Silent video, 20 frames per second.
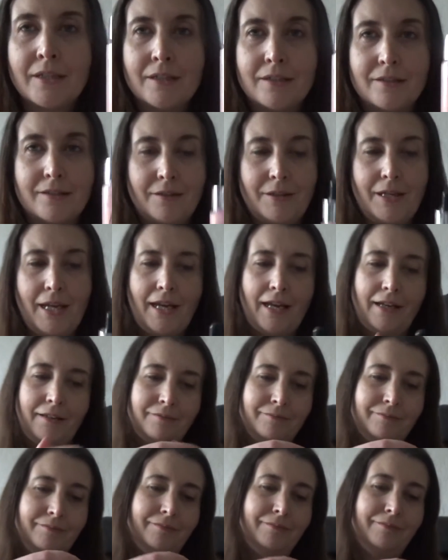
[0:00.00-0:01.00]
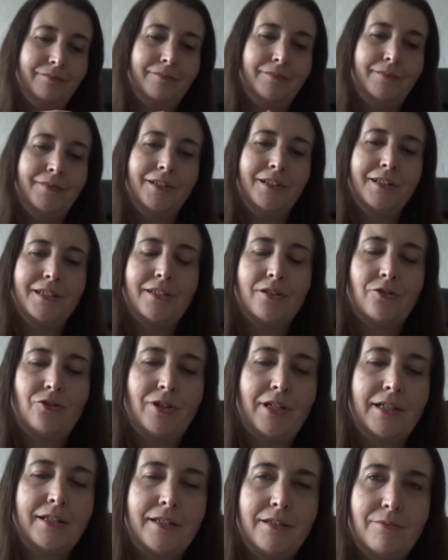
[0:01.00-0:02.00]
So yeah, nice
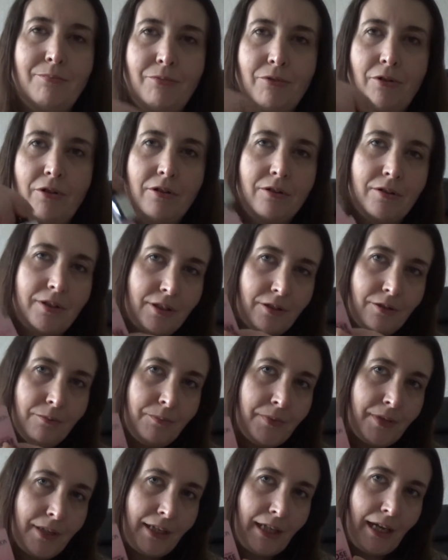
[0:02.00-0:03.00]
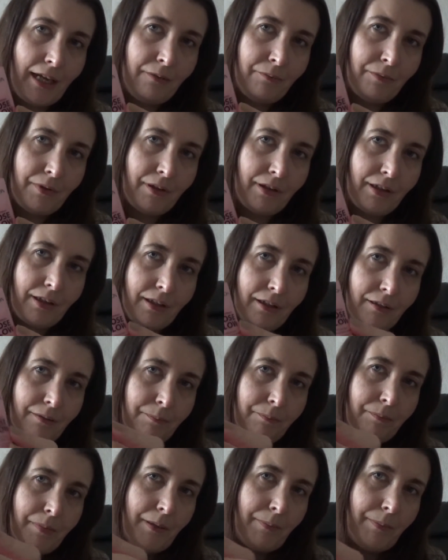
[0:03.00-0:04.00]
attractive product. Comes again with like a
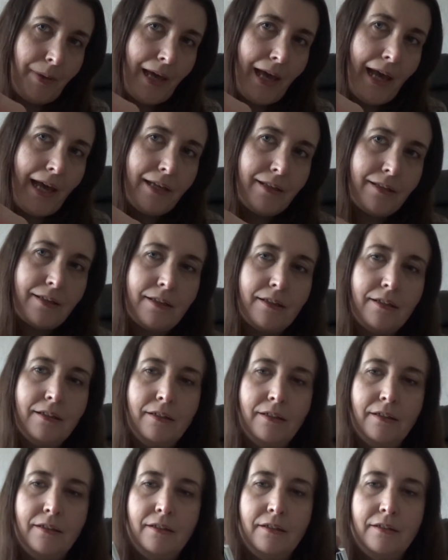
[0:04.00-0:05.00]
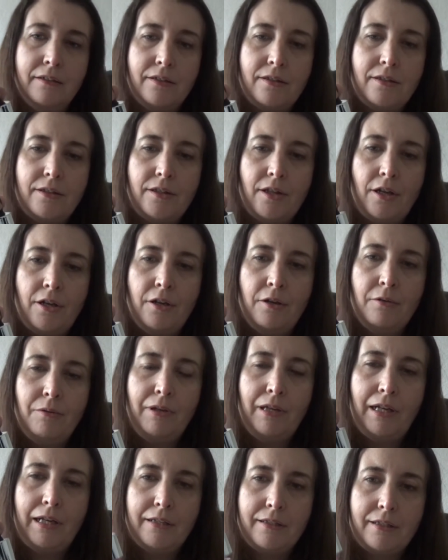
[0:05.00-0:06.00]
pipette. So
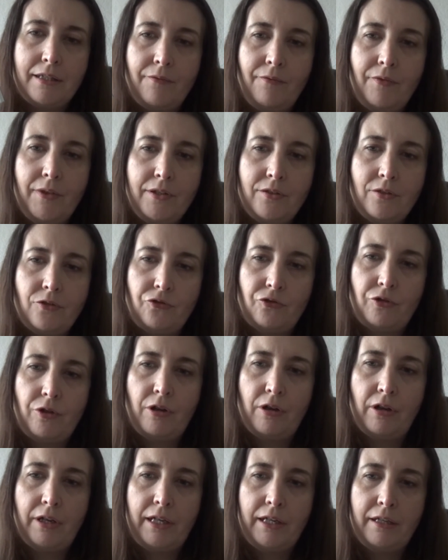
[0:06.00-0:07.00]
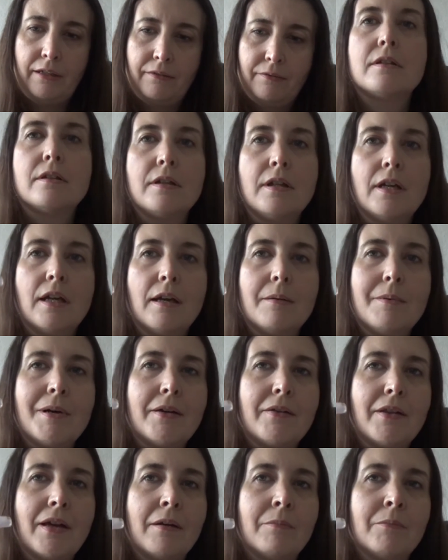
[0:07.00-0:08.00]
let's give this a try. So you get
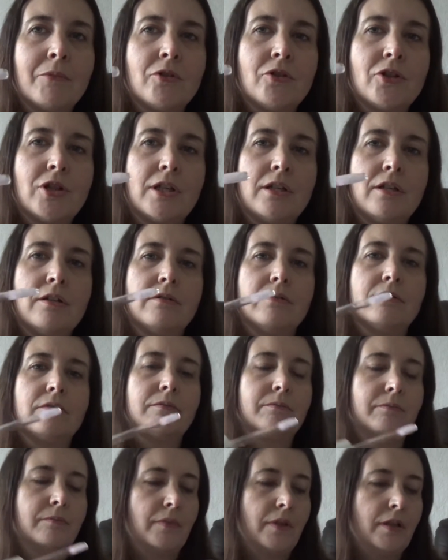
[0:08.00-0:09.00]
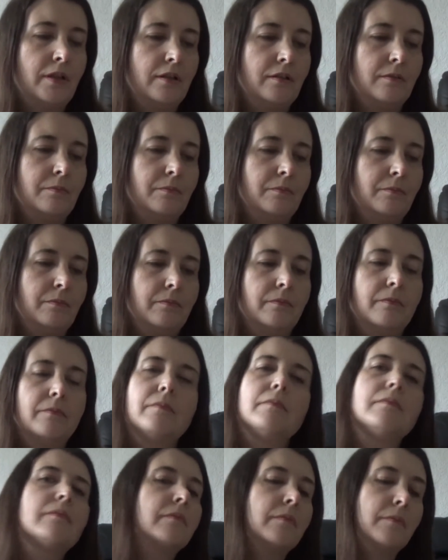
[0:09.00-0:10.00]
about that much in your
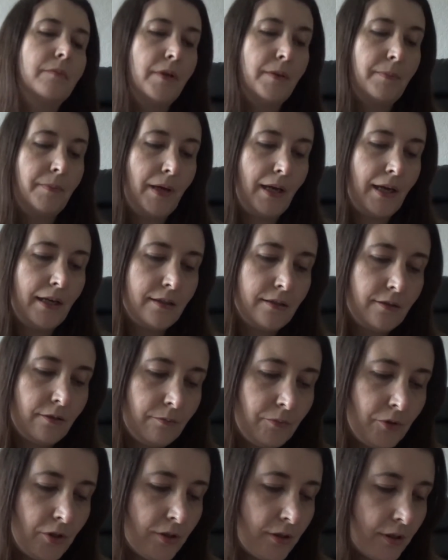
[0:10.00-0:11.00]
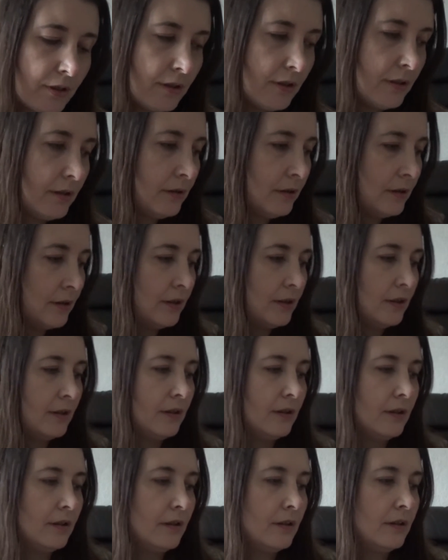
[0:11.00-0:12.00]
pipette. So I'm just going
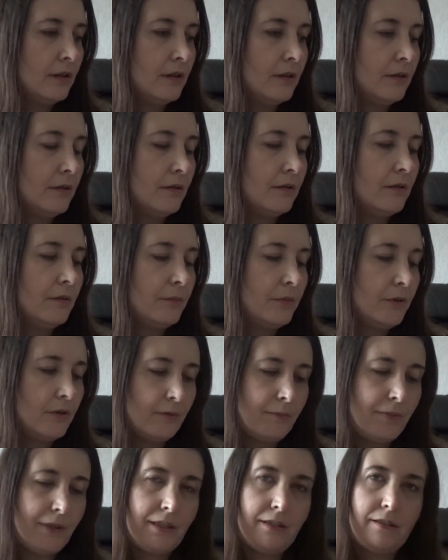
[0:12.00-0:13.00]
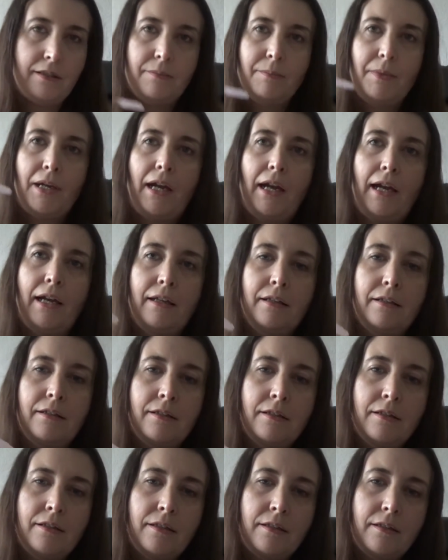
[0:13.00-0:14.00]
to put a bit into my
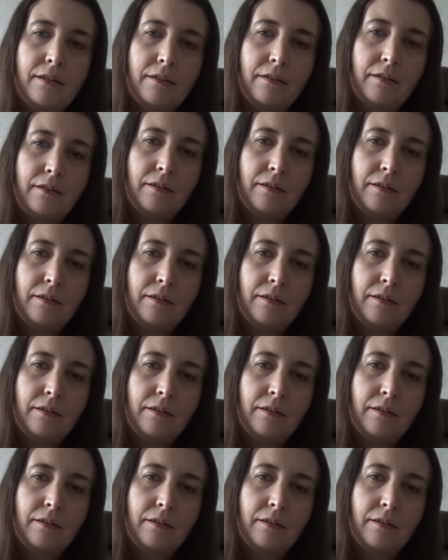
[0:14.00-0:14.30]
hands.